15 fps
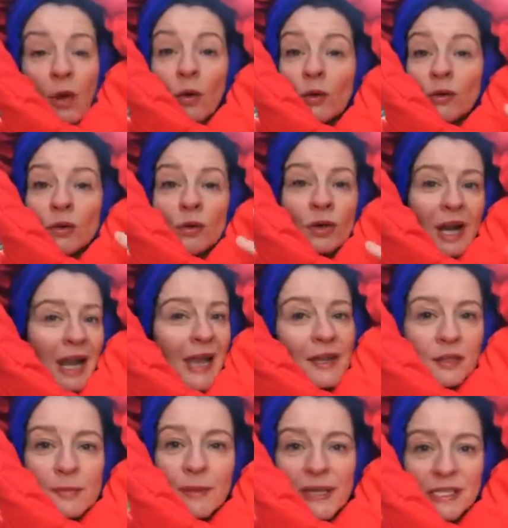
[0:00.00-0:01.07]
or your
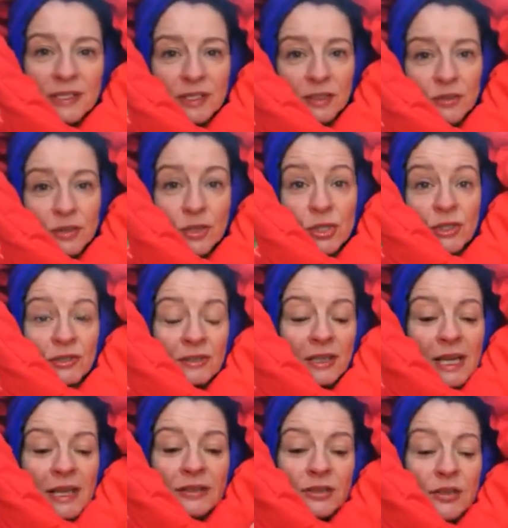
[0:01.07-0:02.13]
cloud-based solution
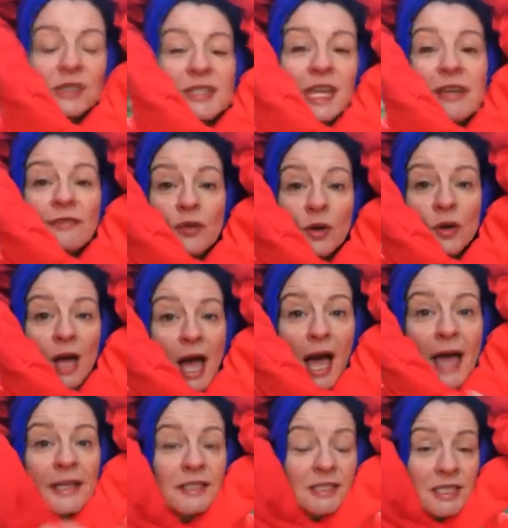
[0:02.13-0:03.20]
to save your
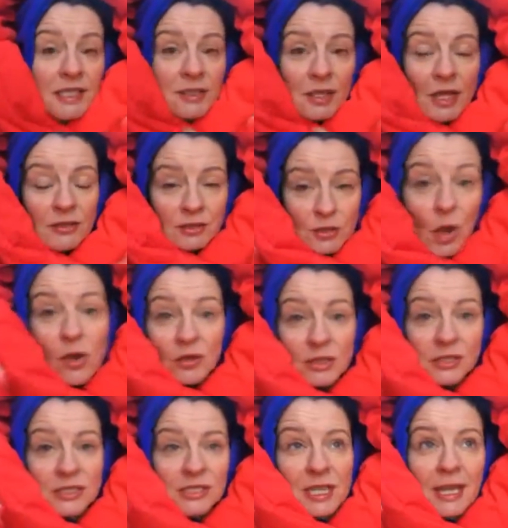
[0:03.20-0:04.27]
ID uh,
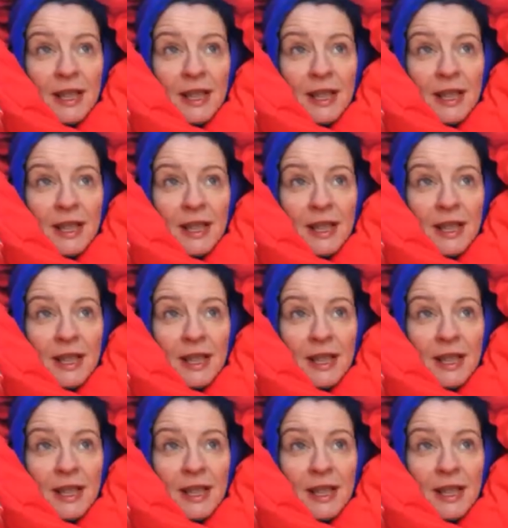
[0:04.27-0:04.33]
docs